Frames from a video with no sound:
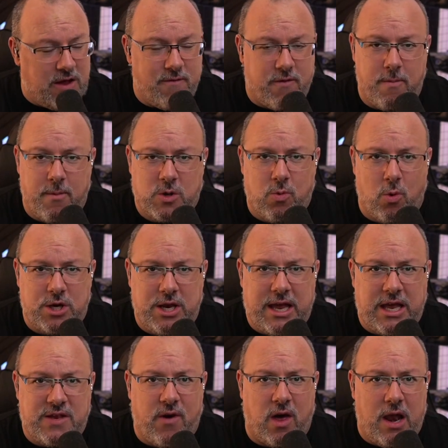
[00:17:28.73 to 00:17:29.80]
you very much for watching
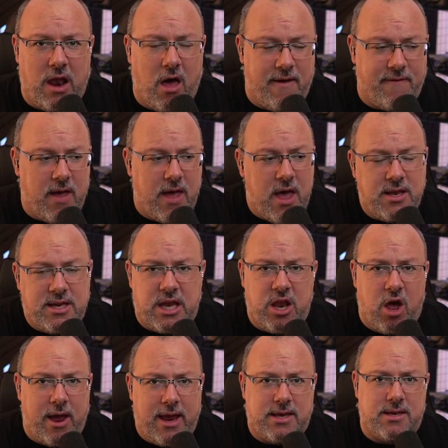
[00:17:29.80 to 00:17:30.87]
Geeksvana Live.
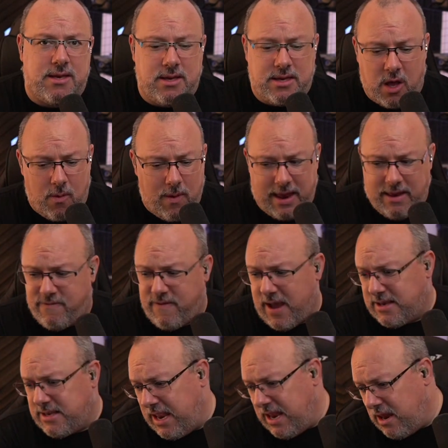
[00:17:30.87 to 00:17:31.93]
Tonight, so in
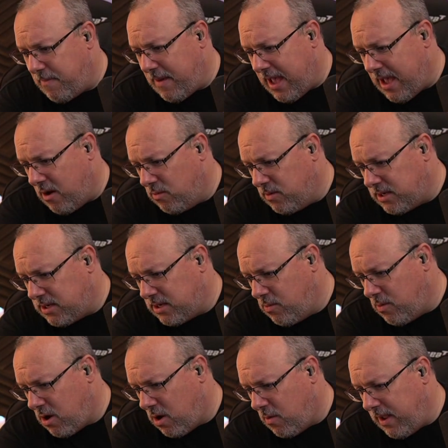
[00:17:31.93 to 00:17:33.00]
fact, in about